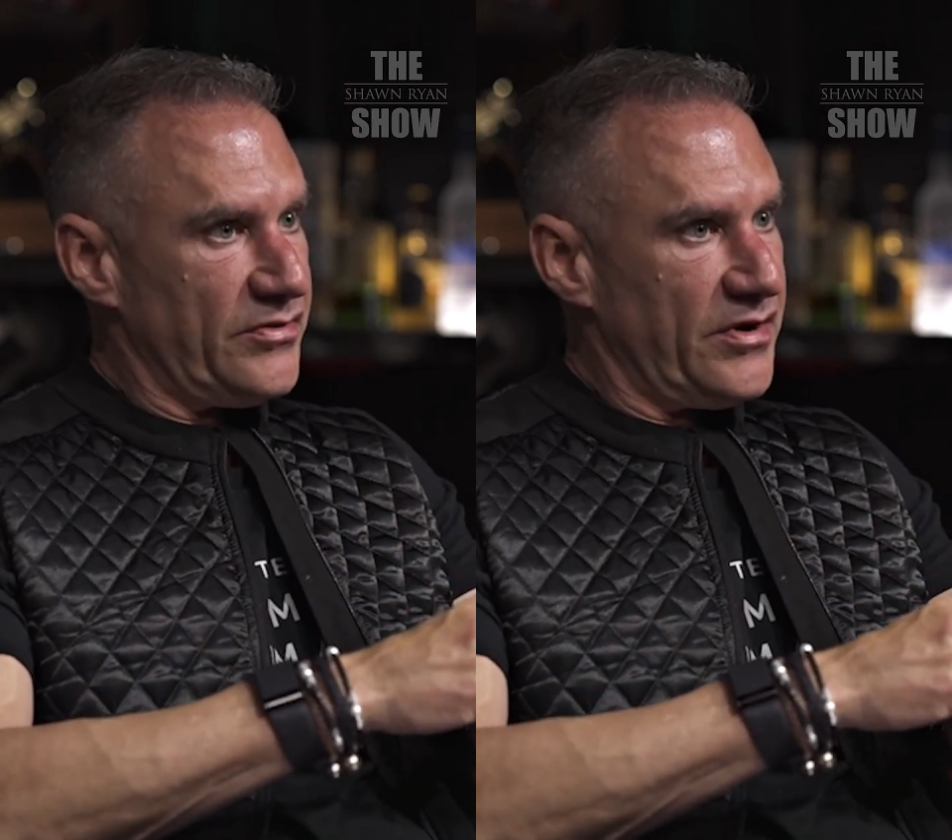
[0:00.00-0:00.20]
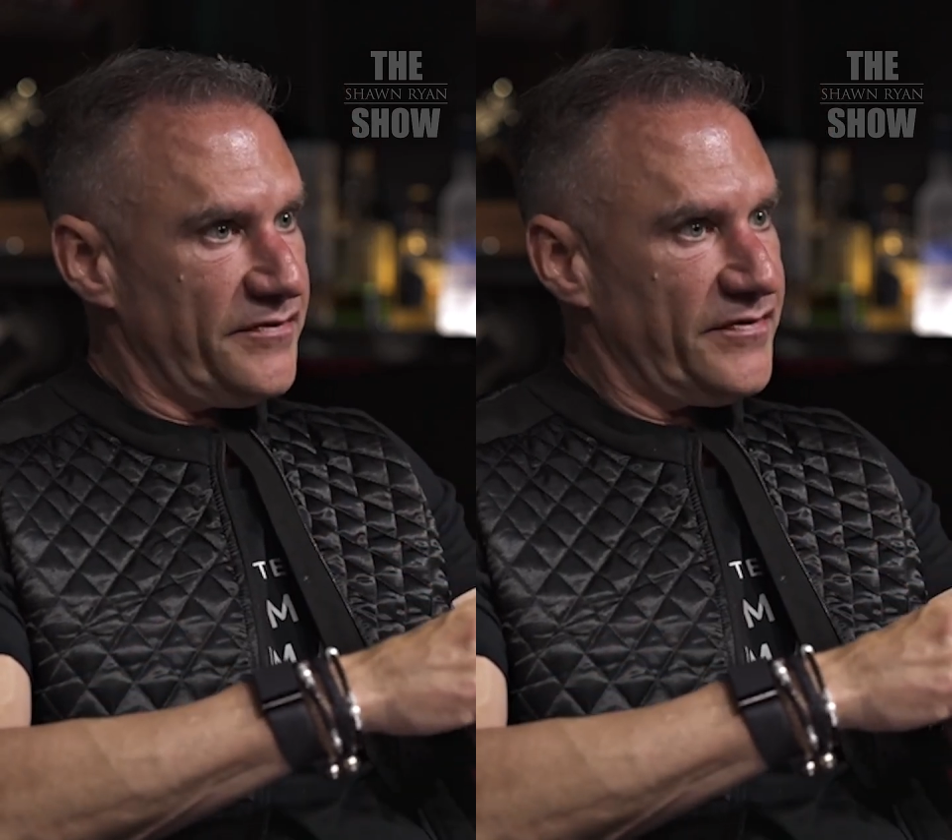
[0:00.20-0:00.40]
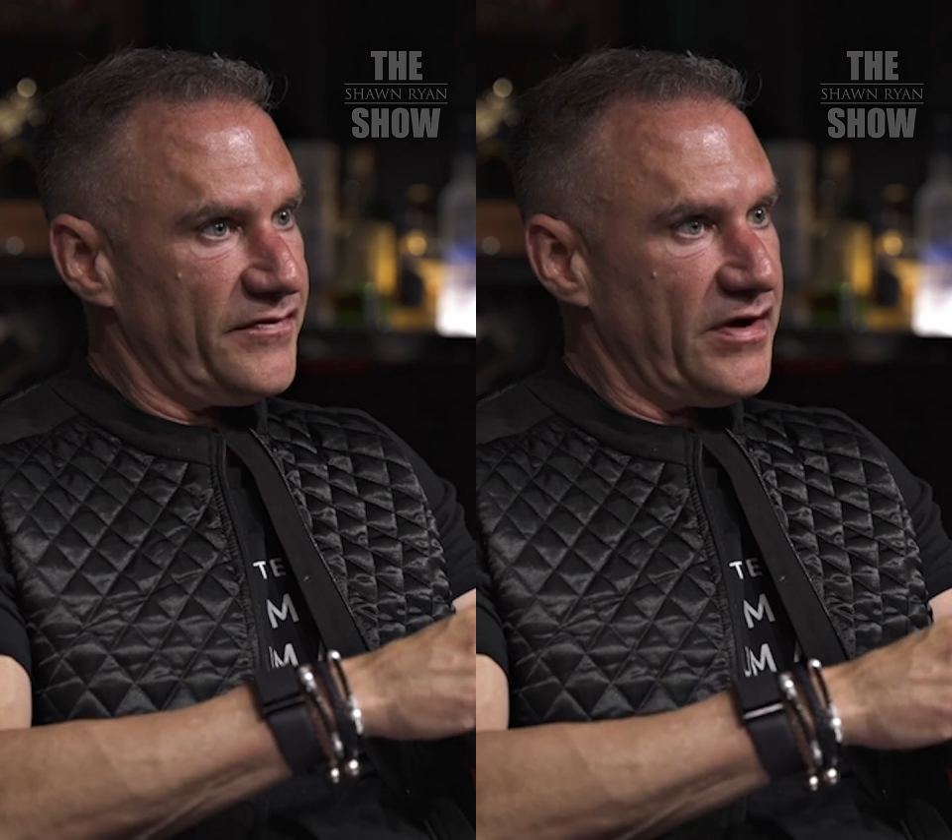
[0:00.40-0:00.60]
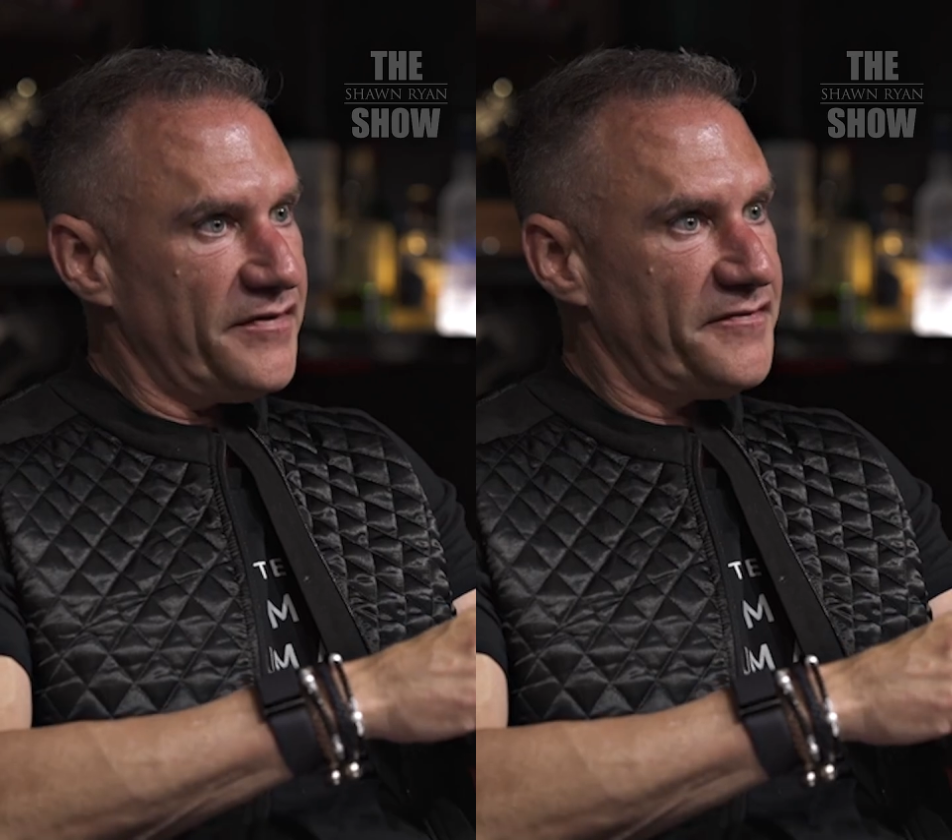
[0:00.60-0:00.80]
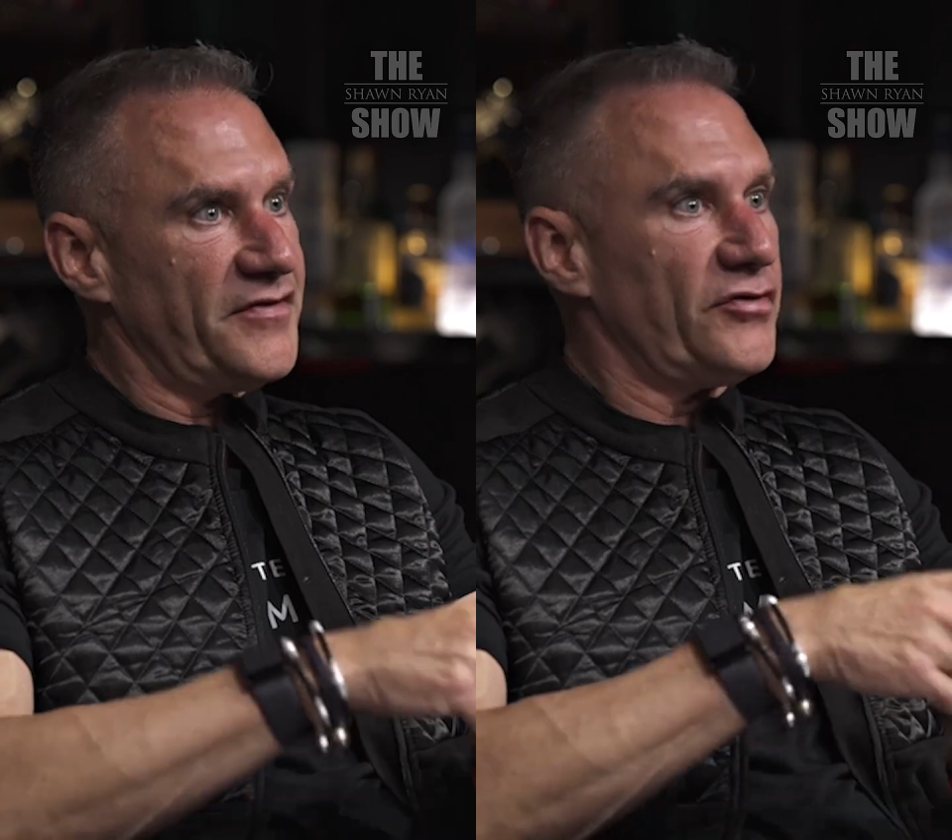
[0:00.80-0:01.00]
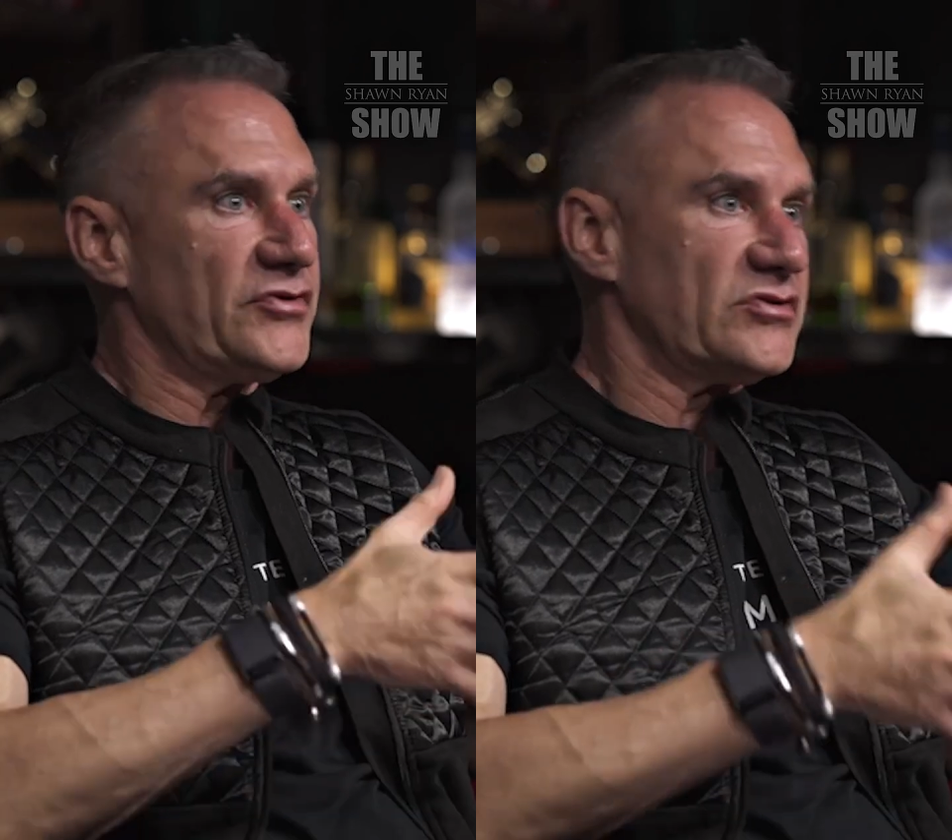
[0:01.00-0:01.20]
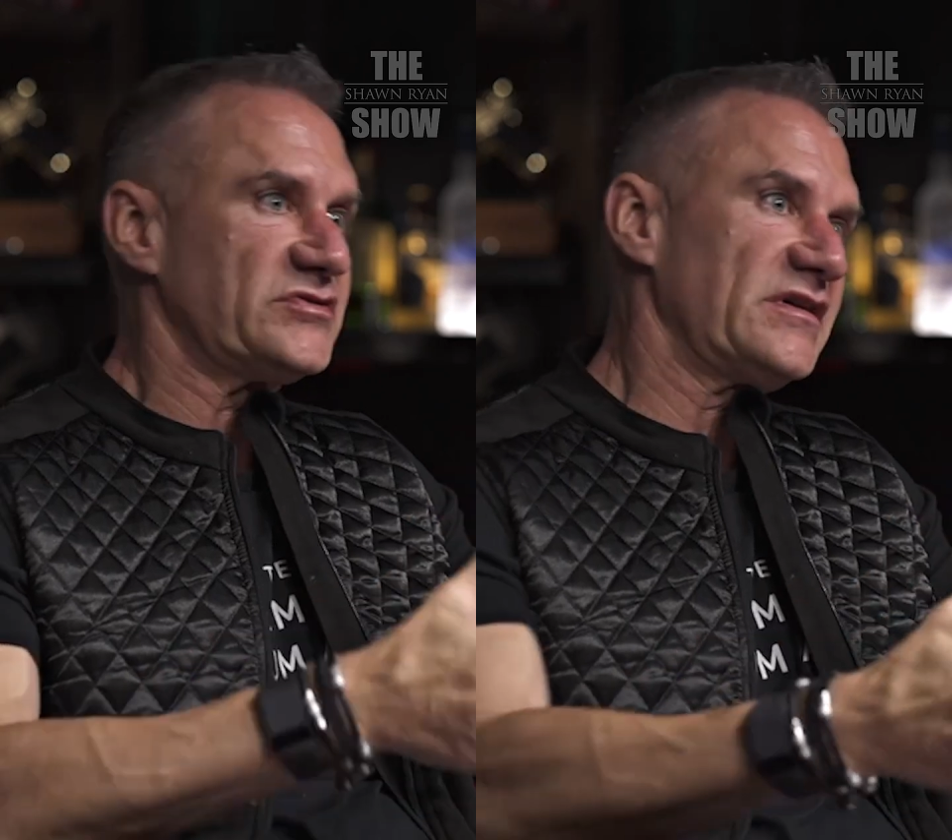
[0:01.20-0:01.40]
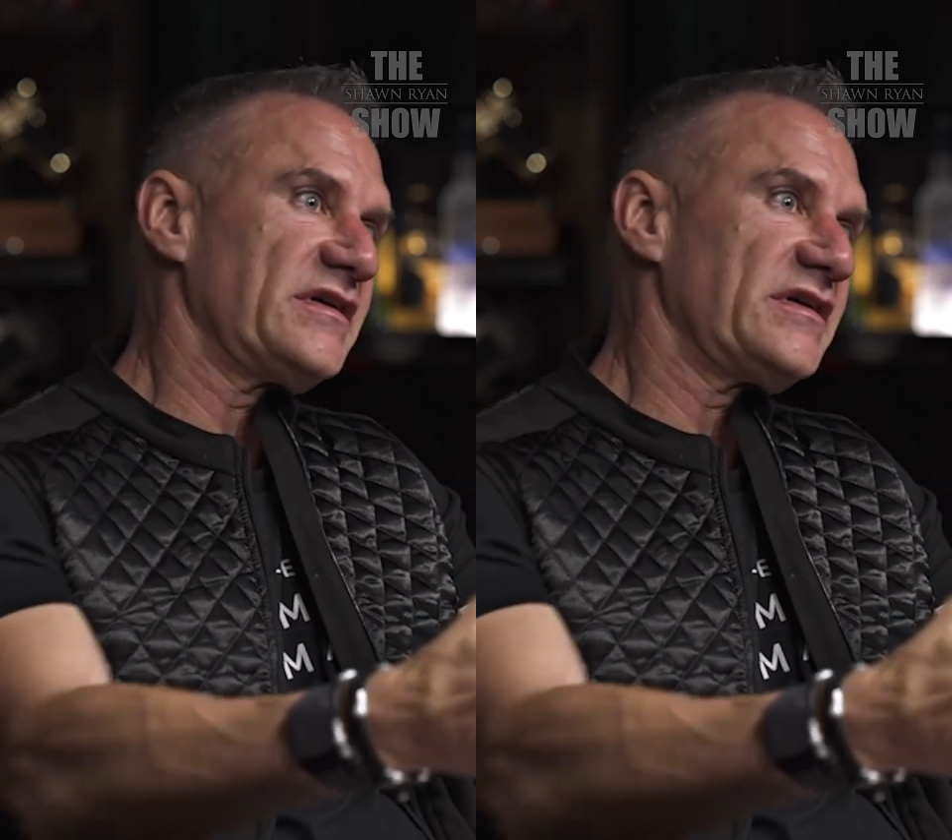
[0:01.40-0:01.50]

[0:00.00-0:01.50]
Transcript: of filters,